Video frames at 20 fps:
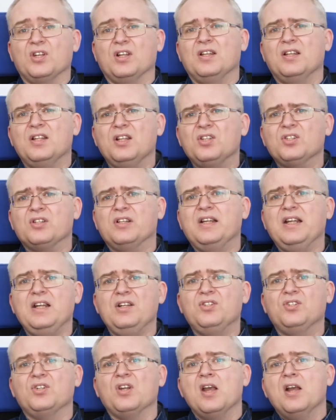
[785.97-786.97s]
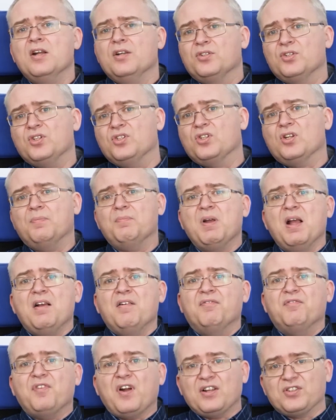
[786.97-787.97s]
and this leads to some
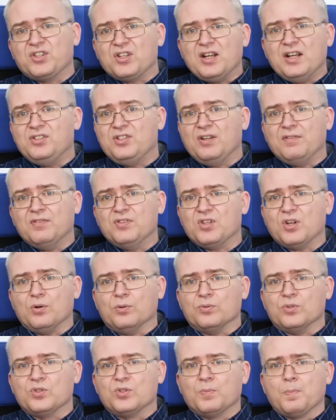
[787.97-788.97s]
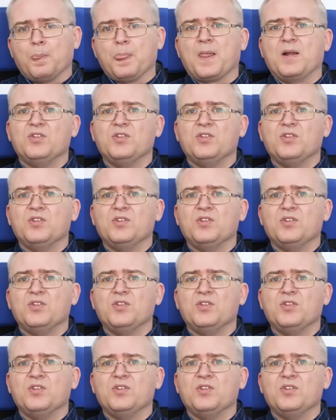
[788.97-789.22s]
fascinating results.